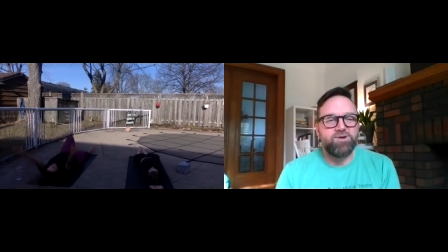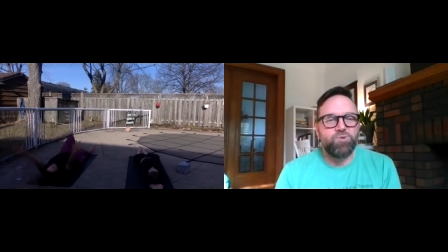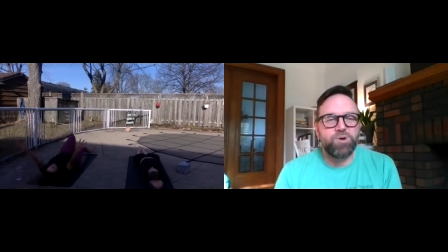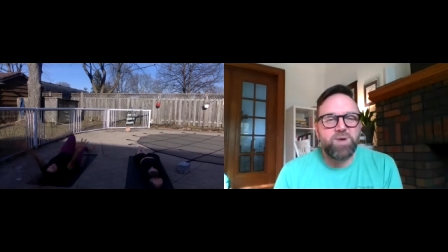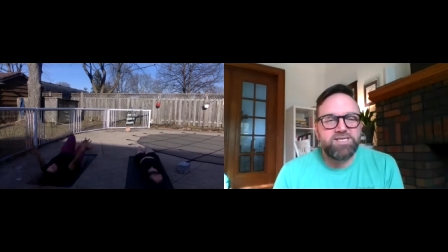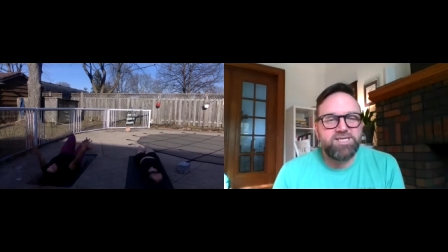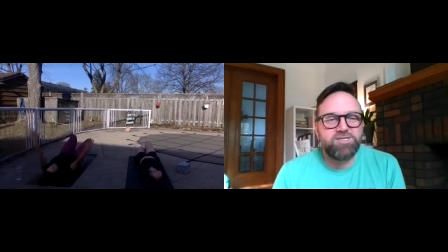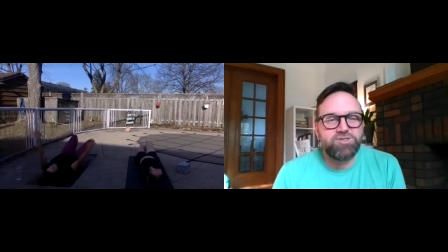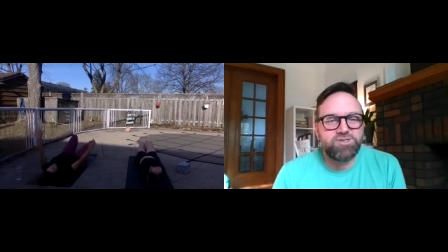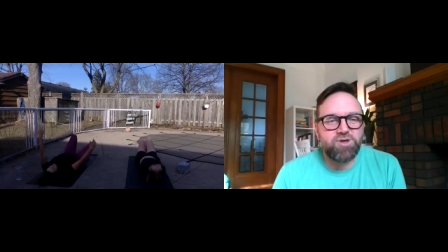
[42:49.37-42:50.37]
One of my
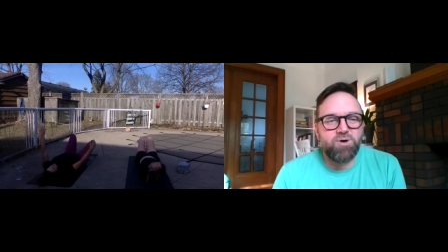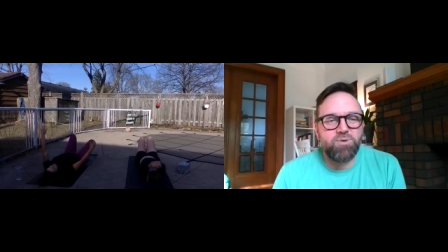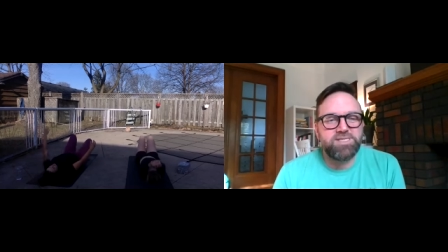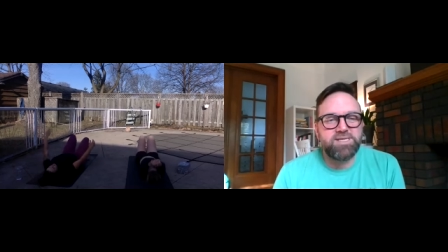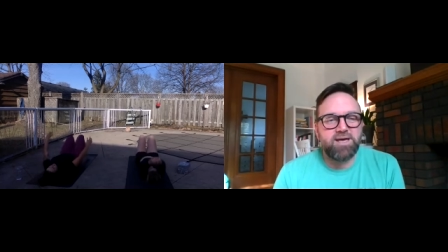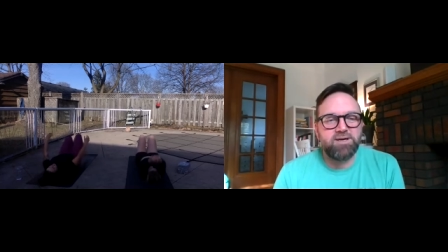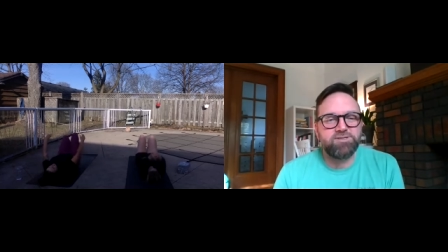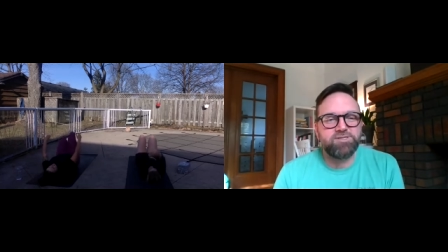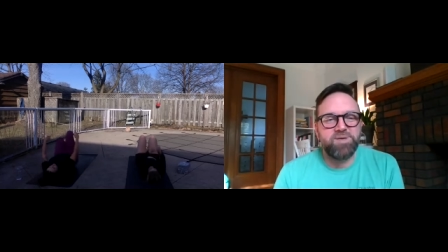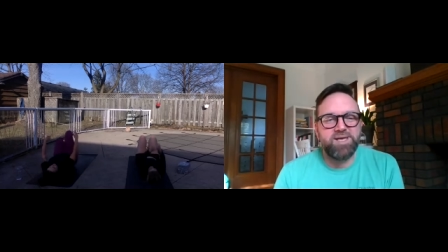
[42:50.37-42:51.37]
teachers always
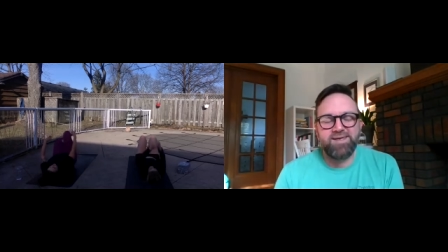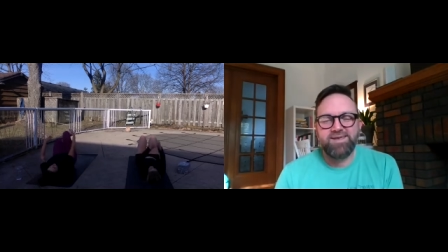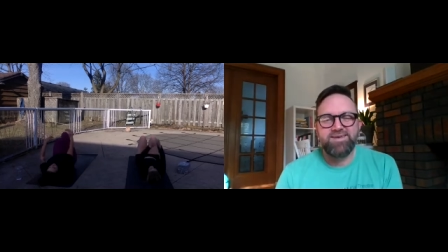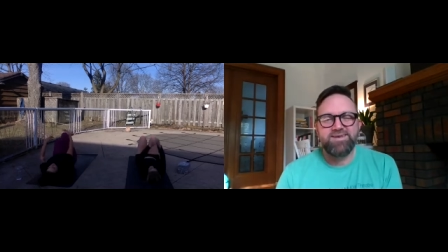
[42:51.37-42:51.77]
tells me,